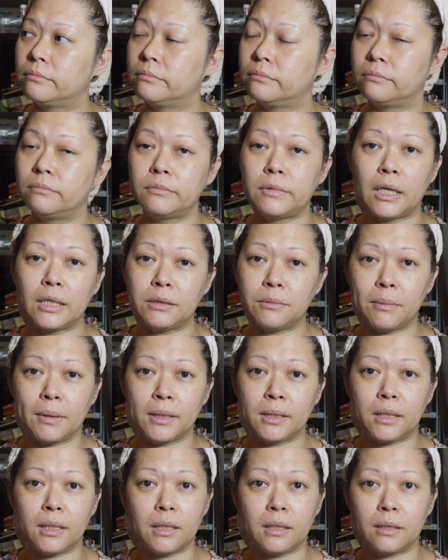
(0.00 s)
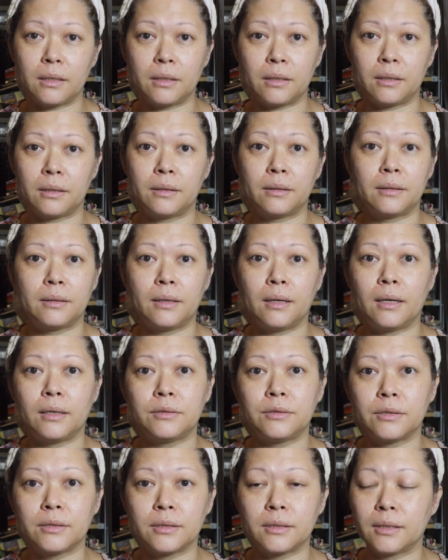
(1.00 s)
That's my dinner
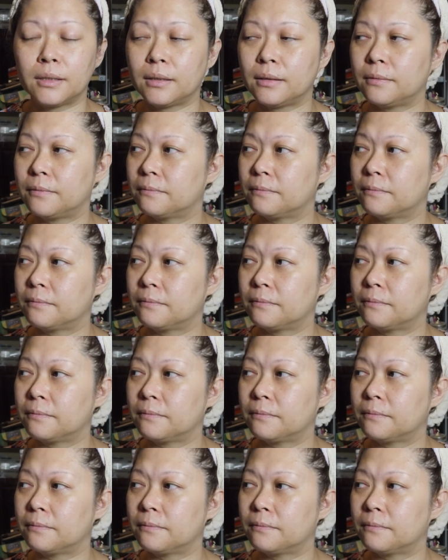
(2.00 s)
actually.